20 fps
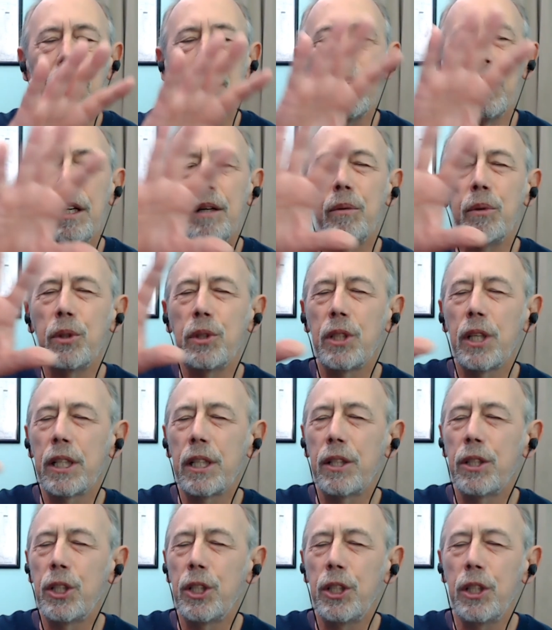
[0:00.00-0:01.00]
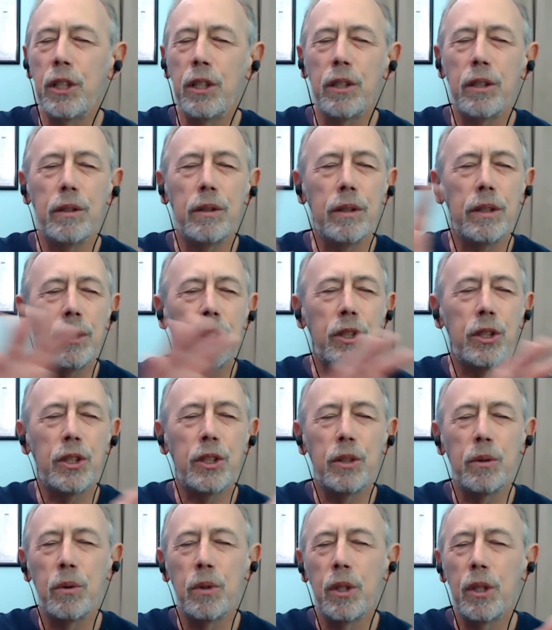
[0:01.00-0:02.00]
It was like a show, just
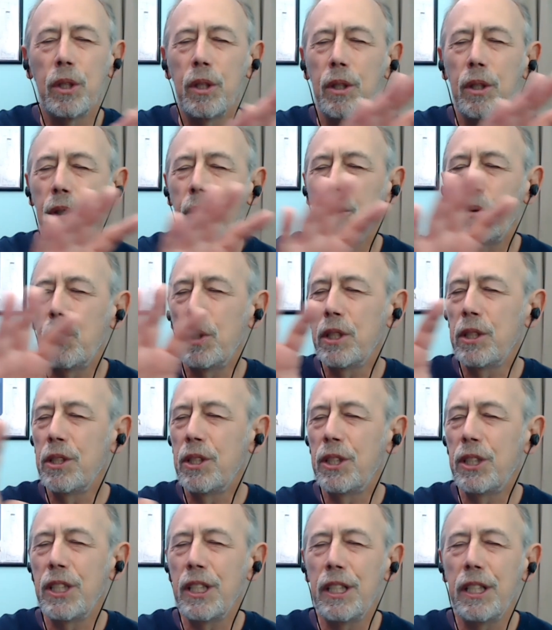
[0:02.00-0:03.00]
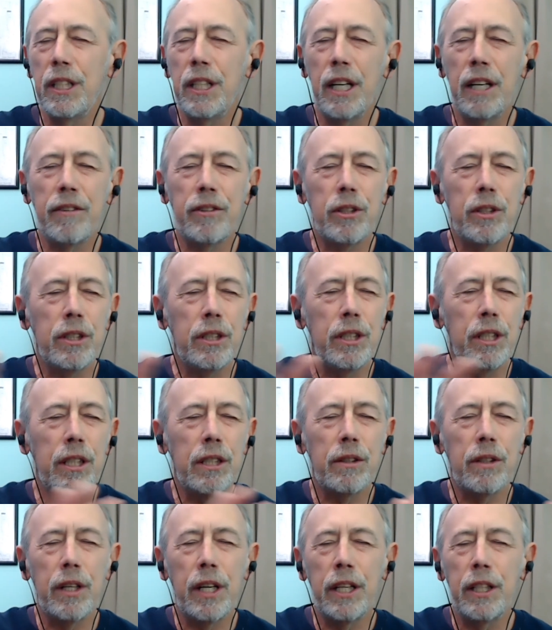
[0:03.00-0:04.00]
one scene after
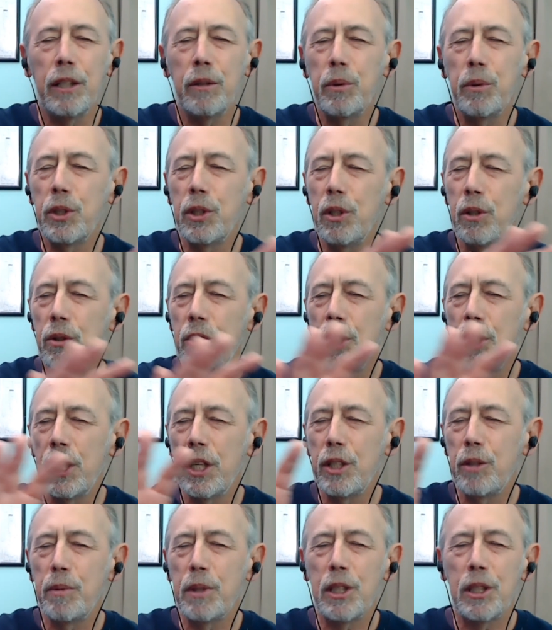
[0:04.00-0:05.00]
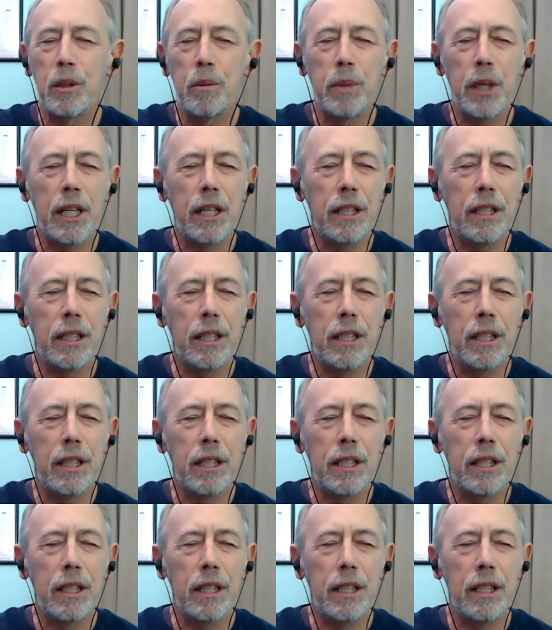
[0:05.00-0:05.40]
another. And there was no judgments about